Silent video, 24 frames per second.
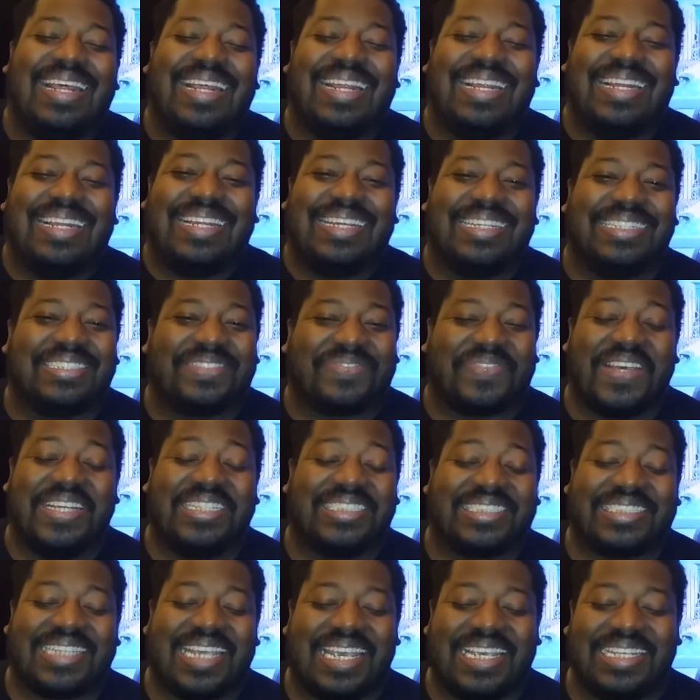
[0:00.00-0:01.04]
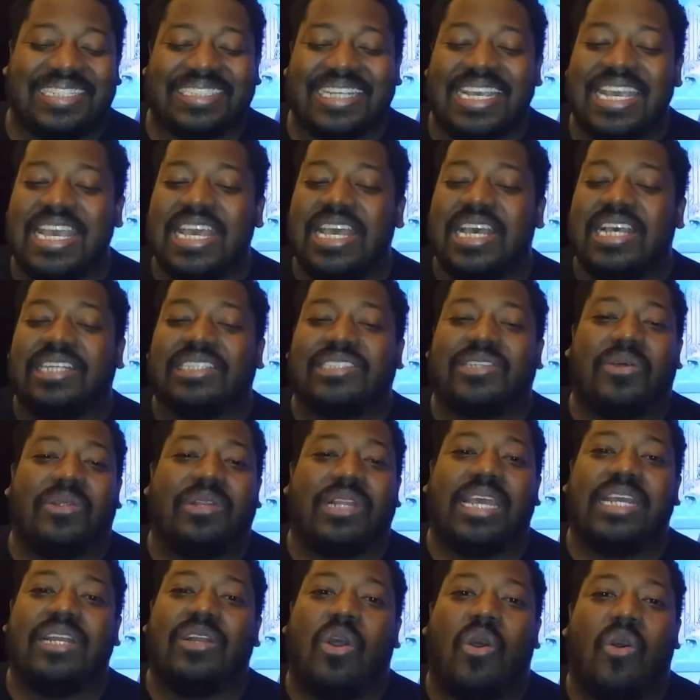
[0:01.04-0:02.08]
His face changed. So
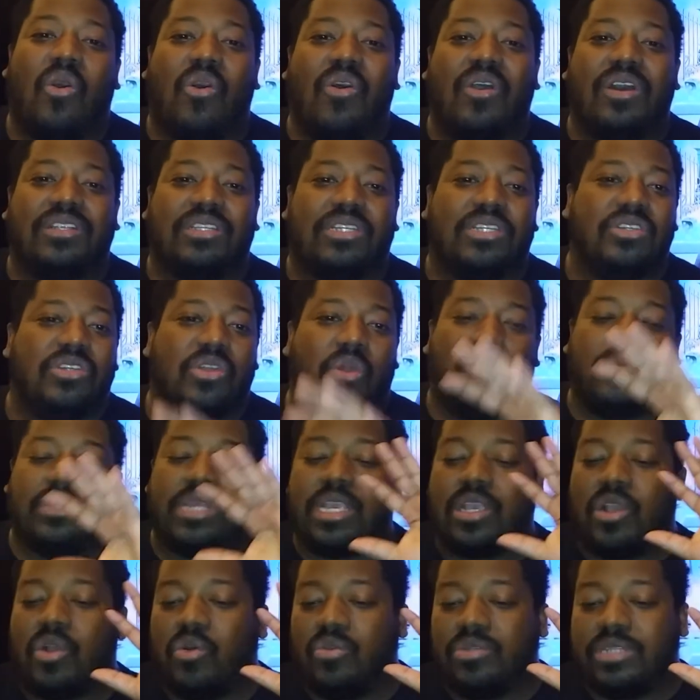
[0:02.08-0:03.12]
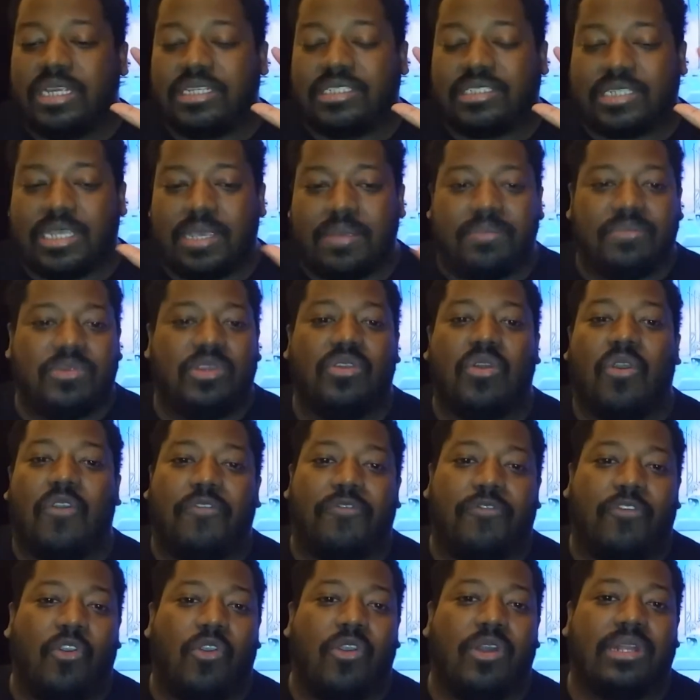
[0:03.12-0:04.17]
later on, you know, they go, they skip, you know,
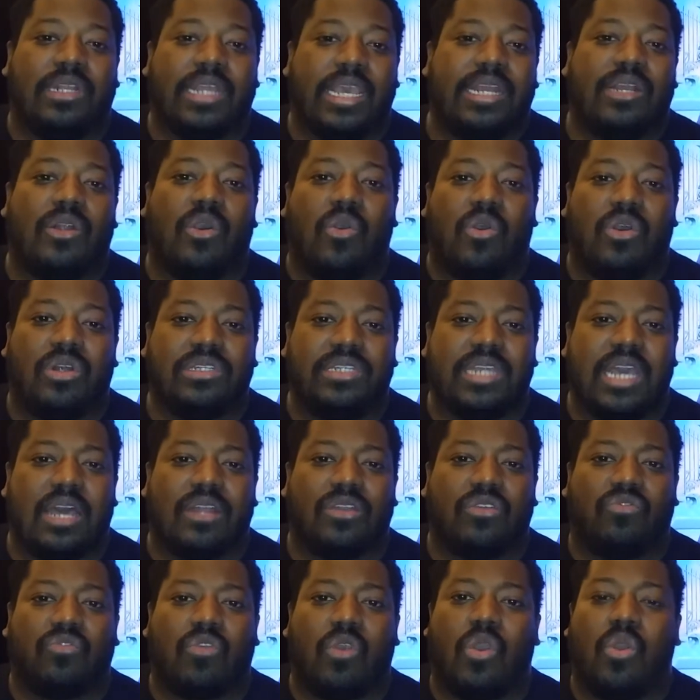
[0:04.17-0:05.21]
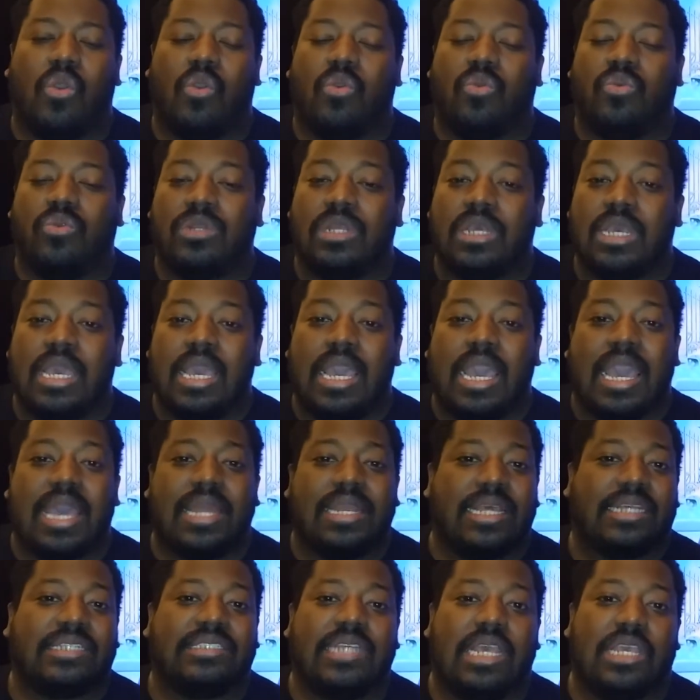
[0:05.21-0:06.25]
forward later on down the road. And
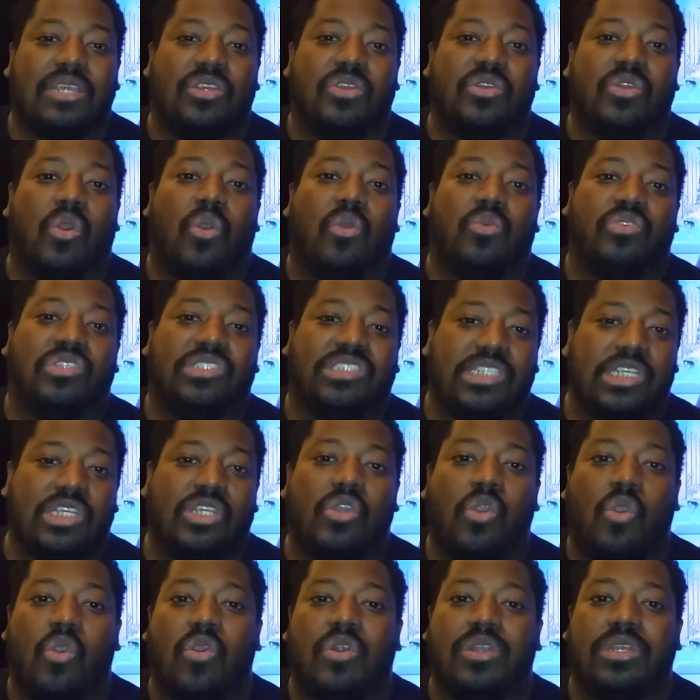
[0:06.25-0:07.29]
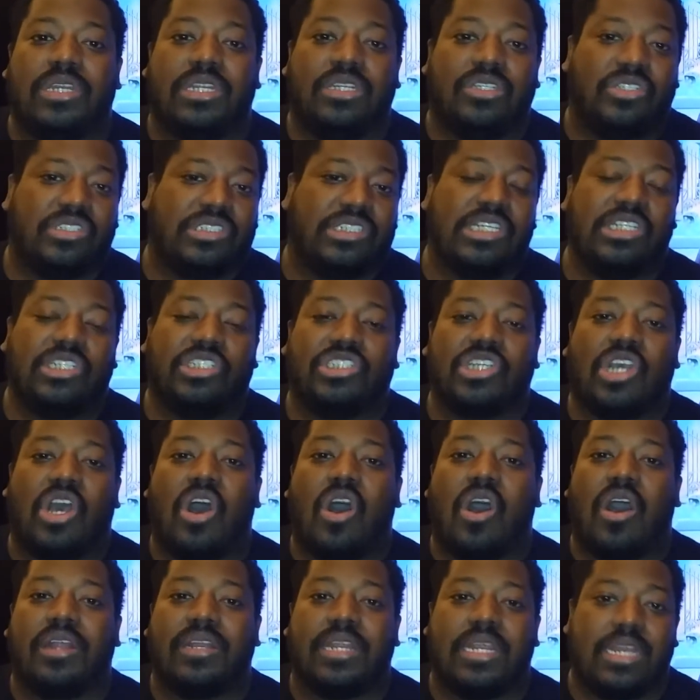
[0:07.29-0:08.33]
next thing you know, you see Gordon and you see
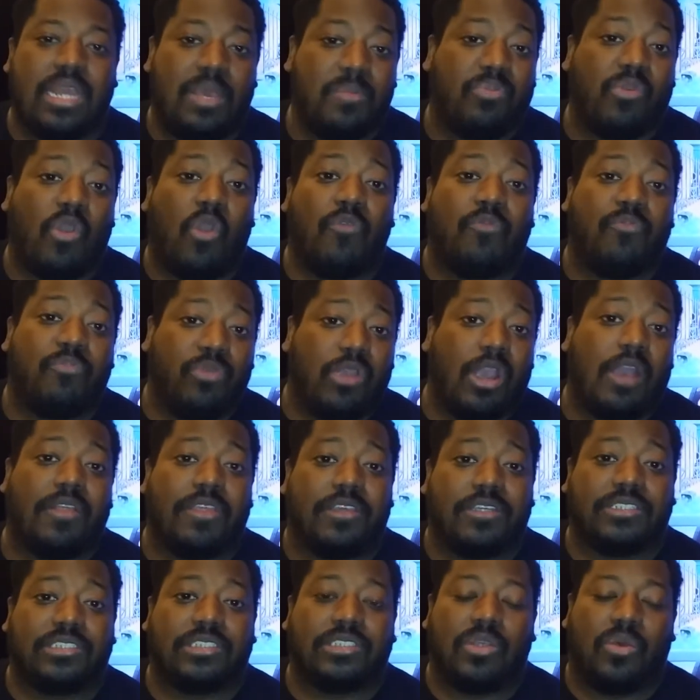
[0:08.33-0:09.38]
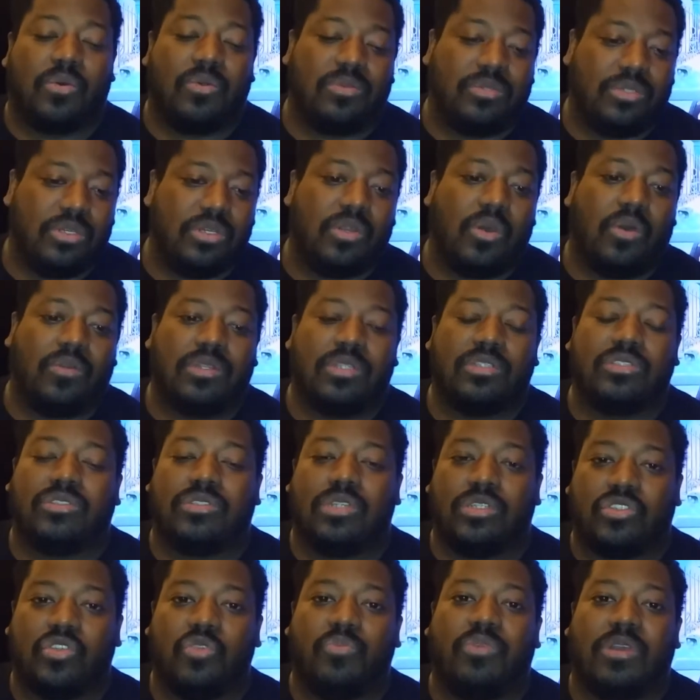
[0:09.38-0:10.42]
John, and they both brothers. So you know the,
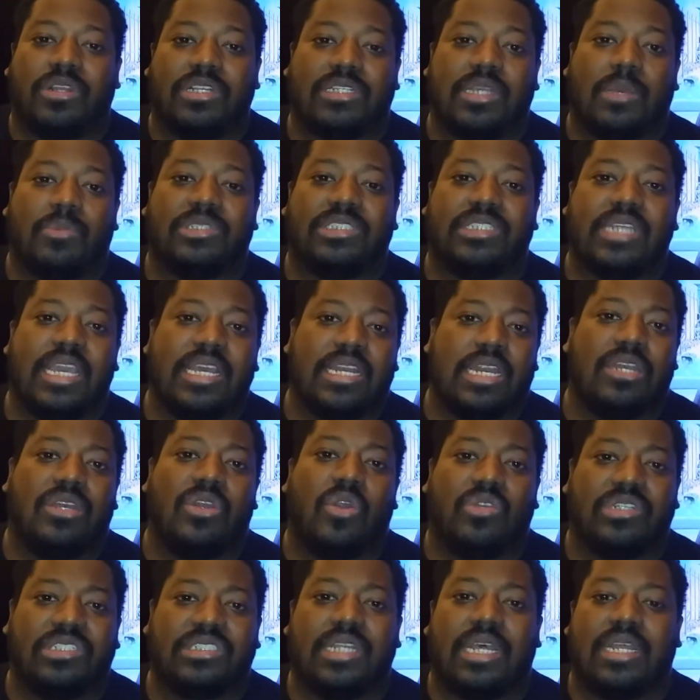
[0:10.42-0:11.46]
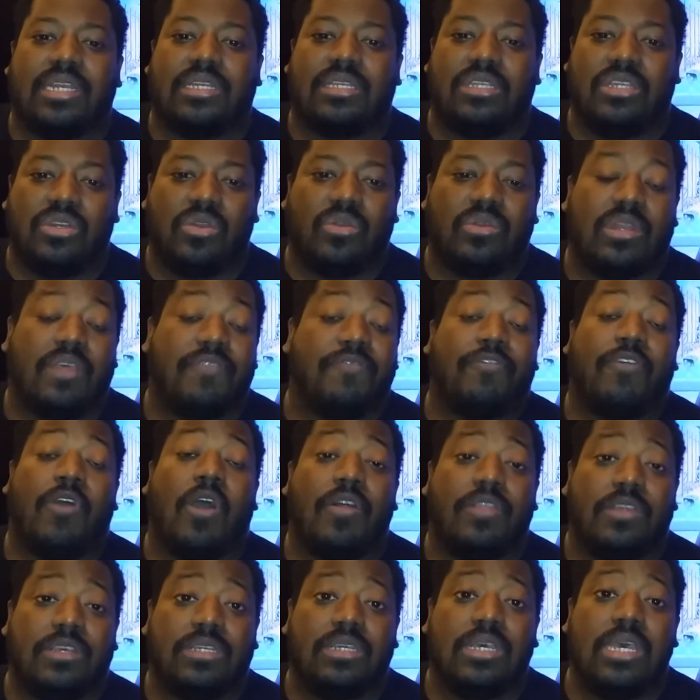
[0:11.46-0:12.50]
the two brothers that was there, they noticed that you know their
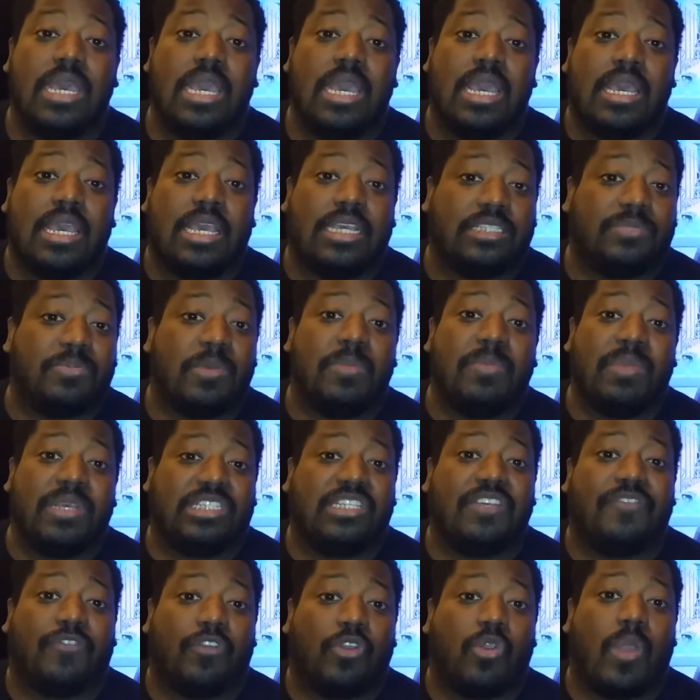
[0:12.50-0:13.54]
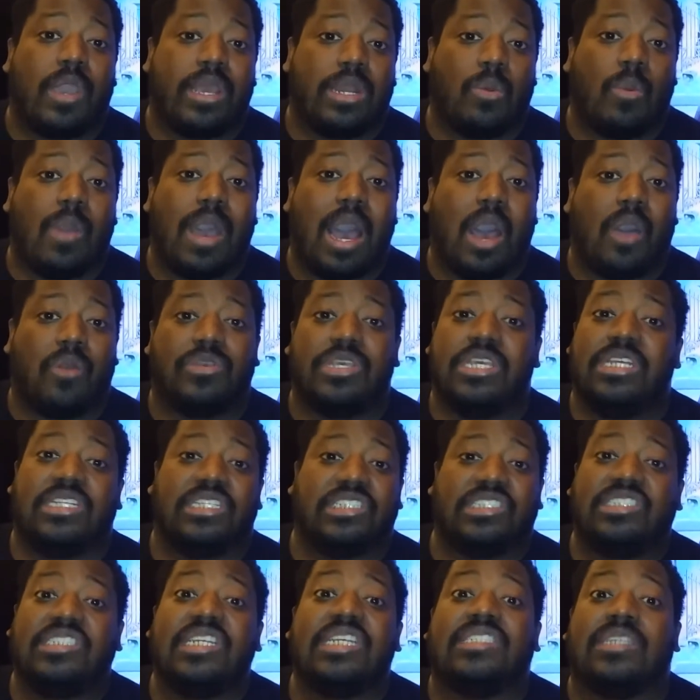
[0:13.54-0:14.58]
father has been missing for quite a while. He
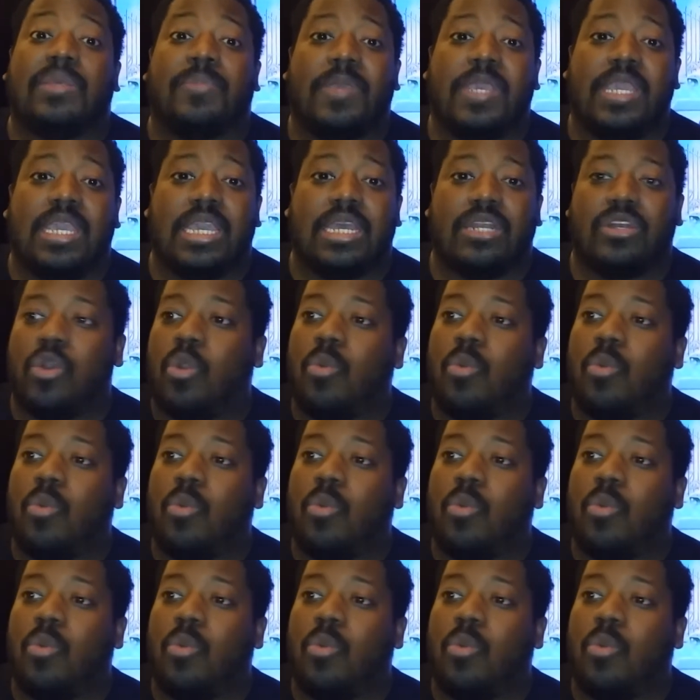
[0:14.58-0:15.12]
just disappeared.